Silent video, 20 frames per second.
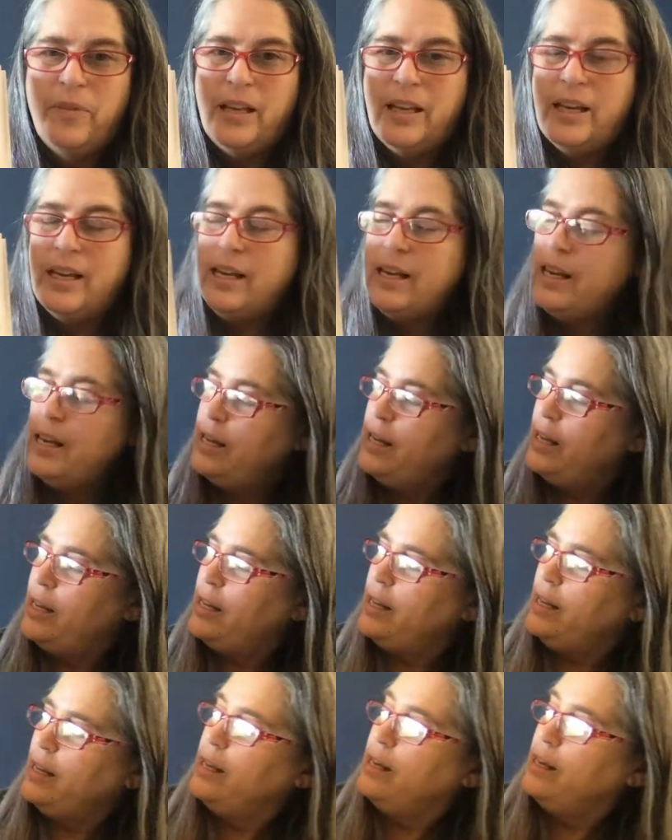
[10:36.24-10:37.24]

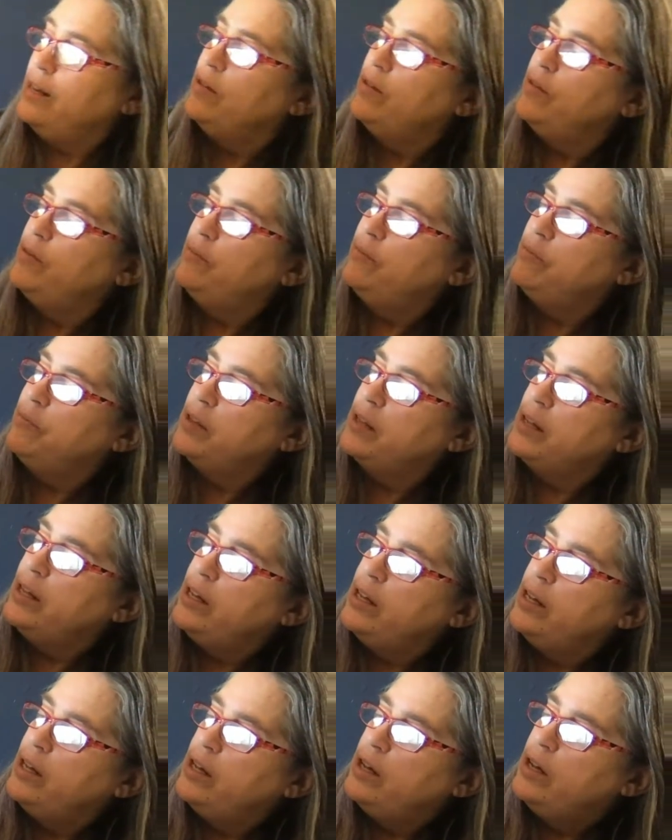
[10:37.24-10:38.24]
E,
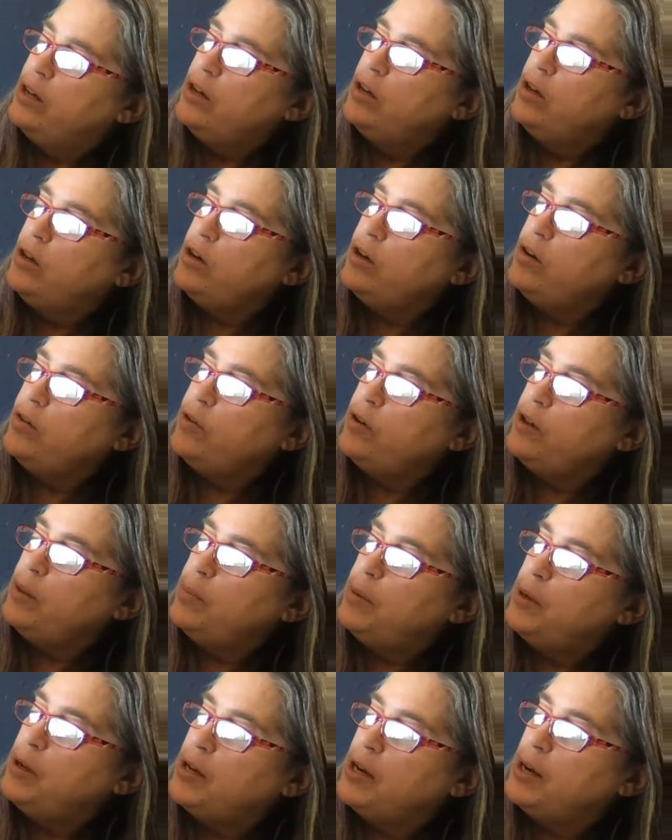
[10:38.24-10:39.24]
Look for the
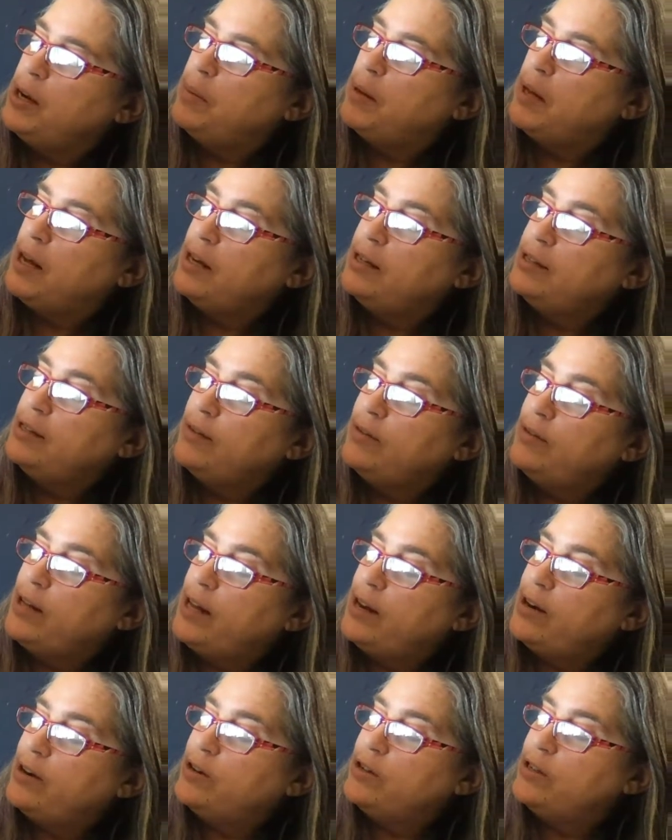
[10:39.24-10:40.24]
building blocks of
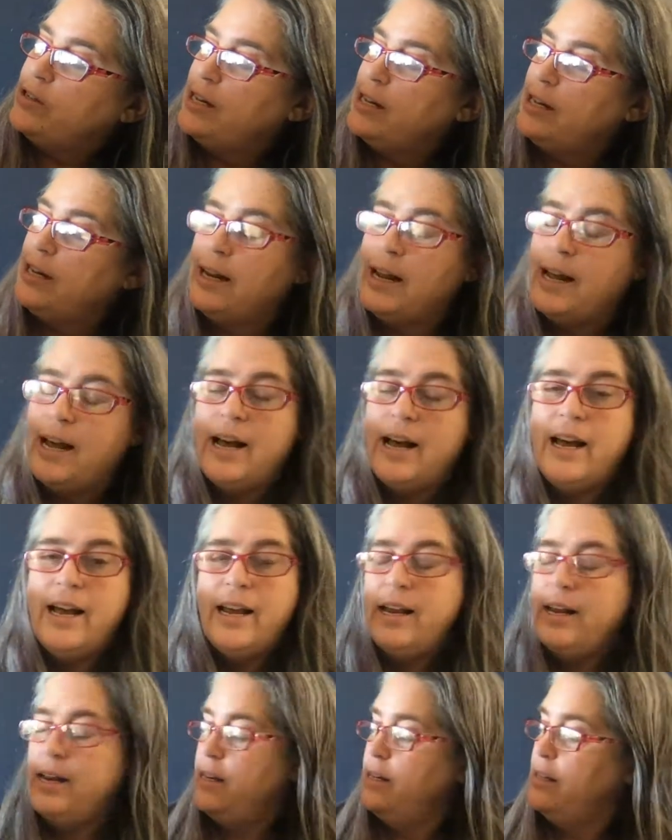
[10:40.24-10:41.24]
letters in
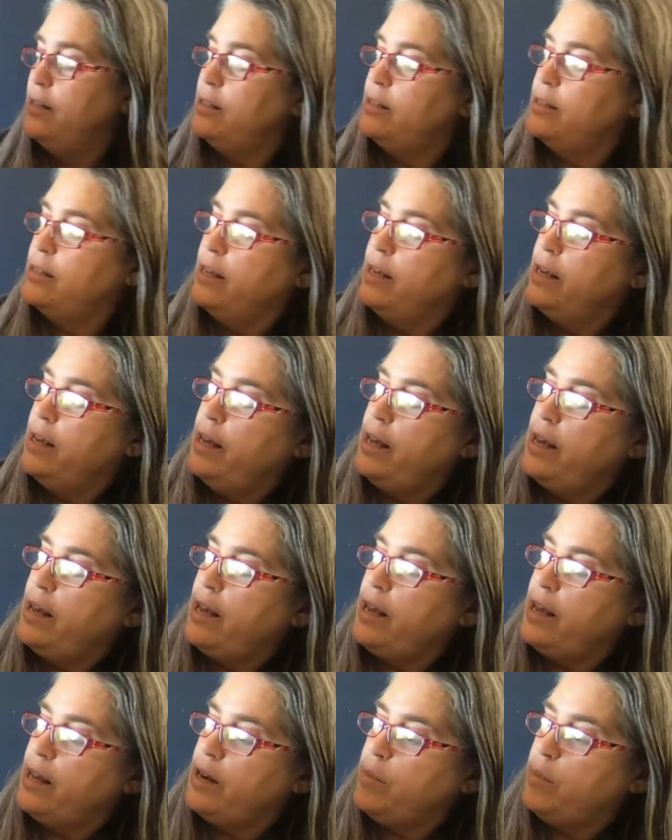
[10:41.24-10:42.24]
lines
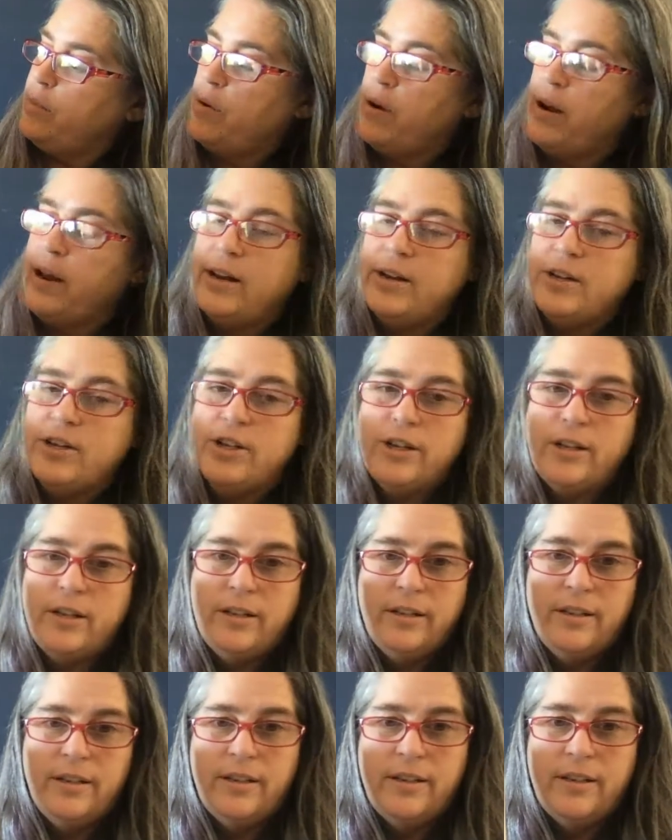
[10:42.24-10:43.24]
and
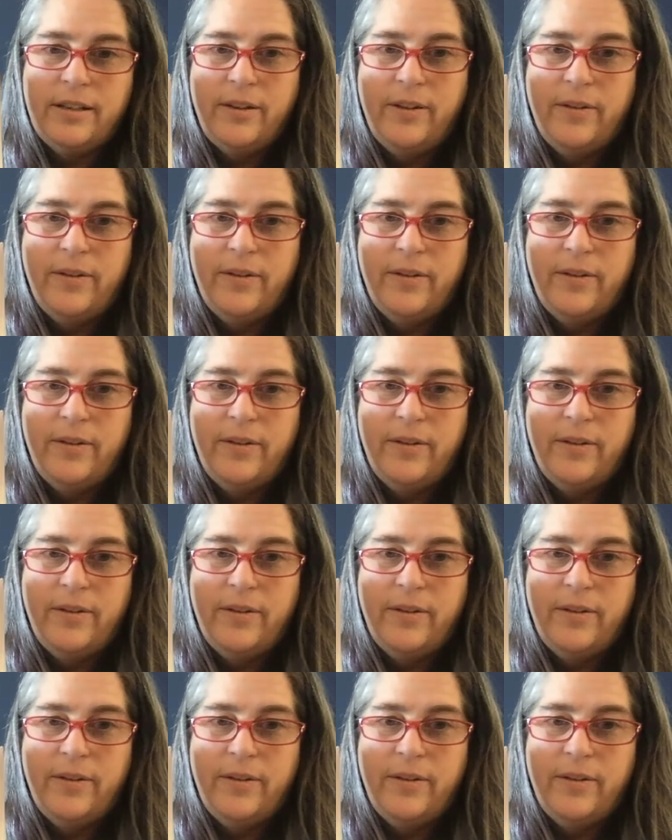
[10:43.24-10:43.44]
branches.